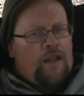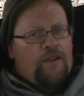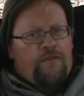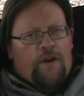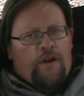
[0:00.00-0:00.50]

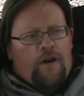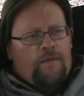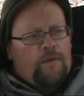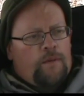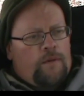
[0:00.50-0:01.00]
it's very
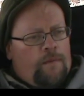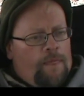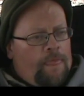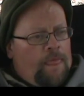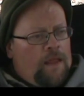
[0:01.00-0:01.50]
comfortable,
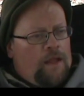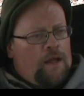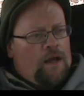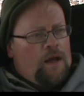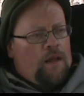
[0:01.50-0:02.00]

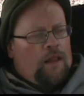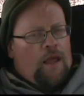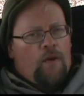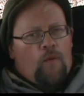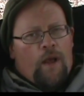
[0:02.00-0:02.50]

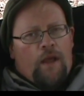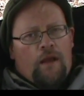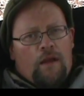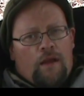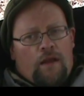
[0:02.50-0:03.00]
lightweight,
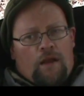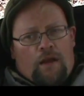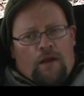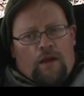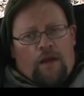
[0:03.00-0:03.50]

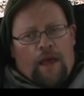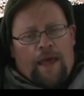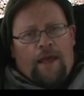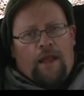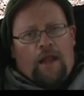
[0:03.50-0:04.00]
hang it